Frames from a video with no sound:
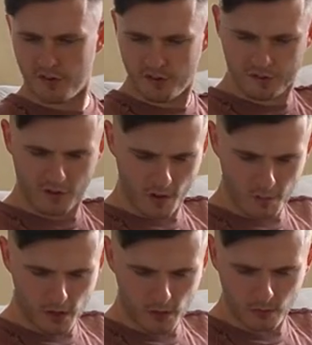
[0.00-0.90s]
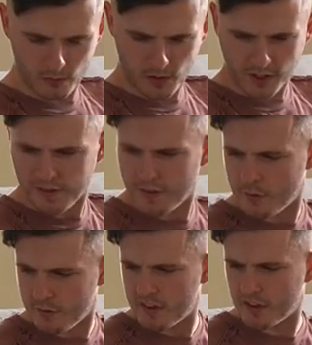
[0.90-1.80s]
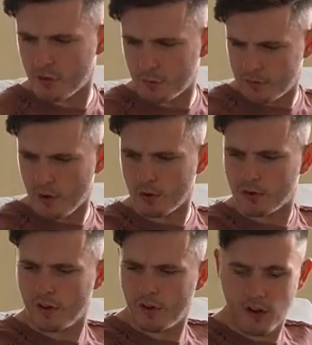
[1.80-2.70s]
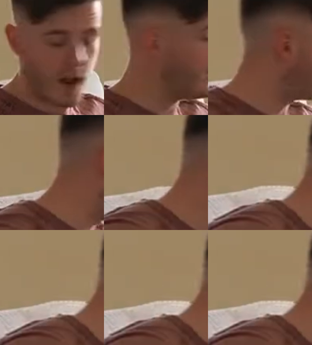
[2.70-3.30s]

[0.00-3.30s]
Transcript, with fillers: just a bottle. Okay, that was meant to come with those. Anyway,